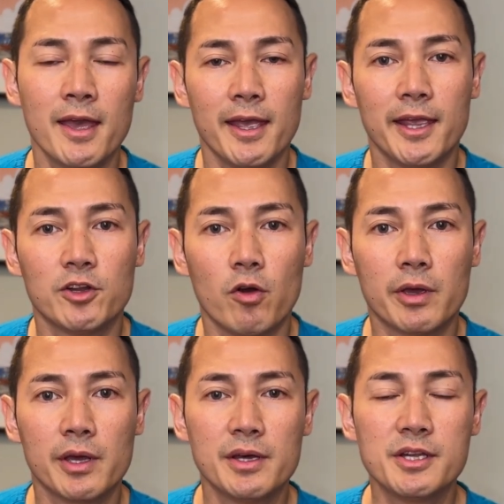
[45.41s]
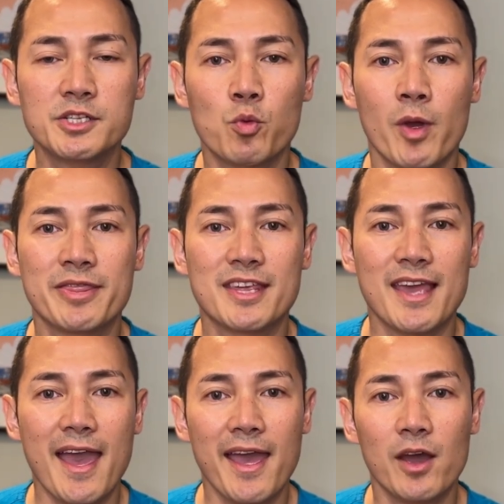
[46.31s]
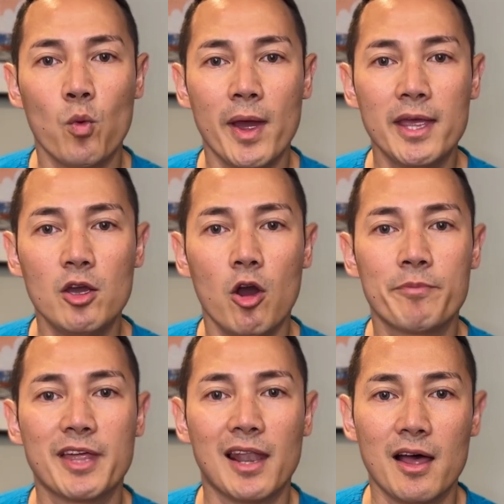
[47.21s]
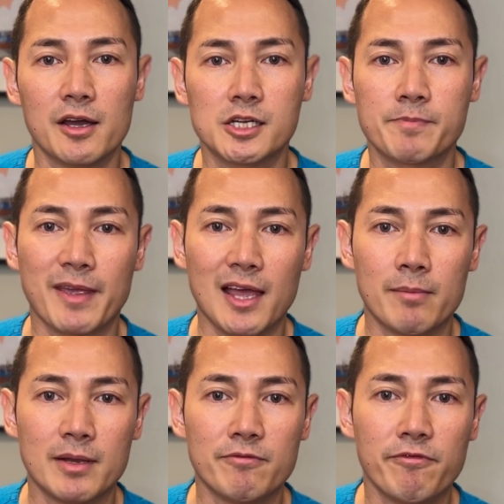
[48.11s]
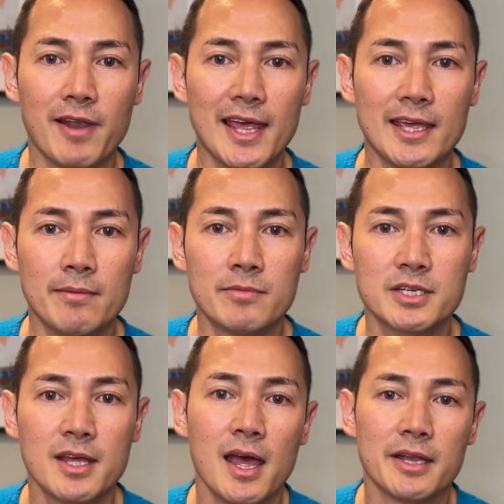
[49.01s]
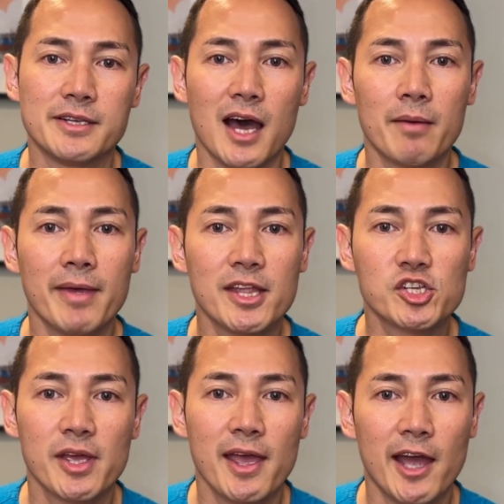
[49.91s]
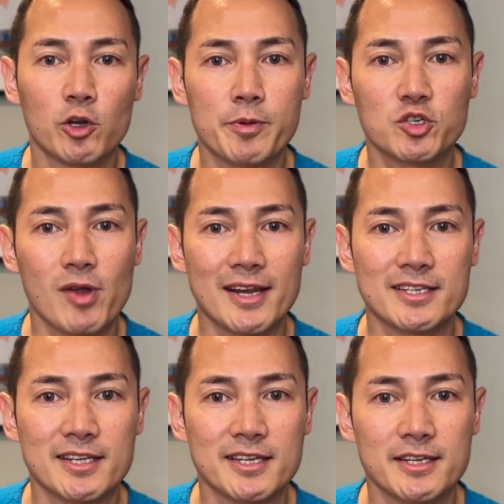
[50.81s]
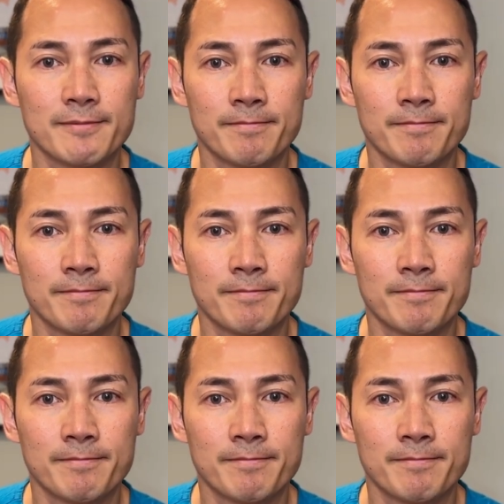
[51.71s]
It occurs when the airway of the lungs become inflamed, damaged, and obstructed,